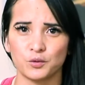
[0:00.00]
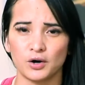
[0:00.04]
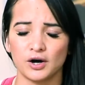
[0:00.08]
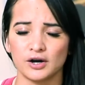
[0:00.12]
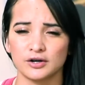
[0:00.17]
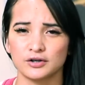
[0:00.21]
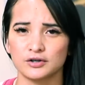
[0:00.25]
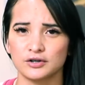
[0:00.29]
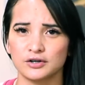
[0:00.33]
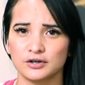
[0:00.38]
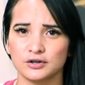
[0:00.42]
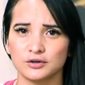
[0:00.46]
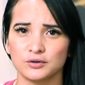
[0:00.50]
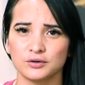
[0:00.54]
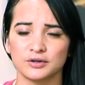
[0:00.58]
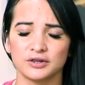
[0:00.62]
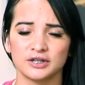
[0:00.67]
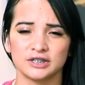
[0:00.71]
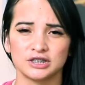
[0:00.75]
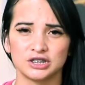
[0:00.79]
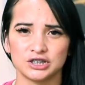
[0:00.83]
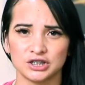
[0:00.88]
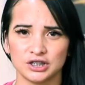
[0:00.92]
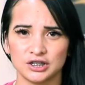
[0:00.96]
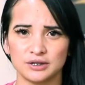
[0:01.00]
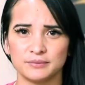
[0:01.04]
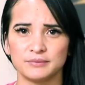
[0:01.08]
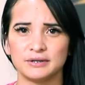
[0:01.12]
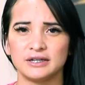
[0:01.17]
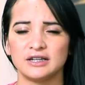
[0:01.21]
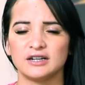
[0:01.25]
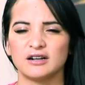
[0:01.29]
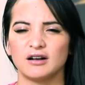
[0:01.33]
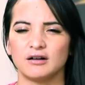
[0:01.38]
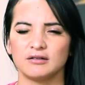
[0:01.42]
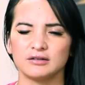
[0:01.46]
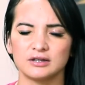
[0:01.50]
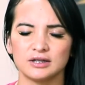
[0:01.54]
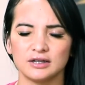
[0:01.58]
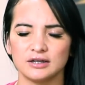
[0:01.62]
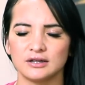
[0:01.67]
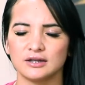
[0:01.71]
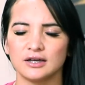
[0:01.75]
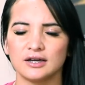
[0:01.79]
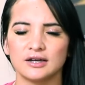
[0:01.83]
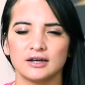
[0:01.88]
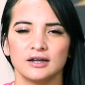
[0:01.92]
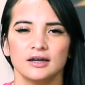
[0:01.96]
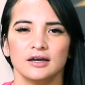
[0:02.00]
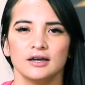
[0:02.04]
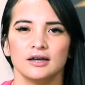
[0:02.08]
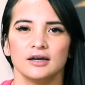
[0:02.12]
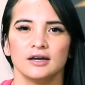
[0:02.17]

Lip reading: water, go to the gym and eat healthy, then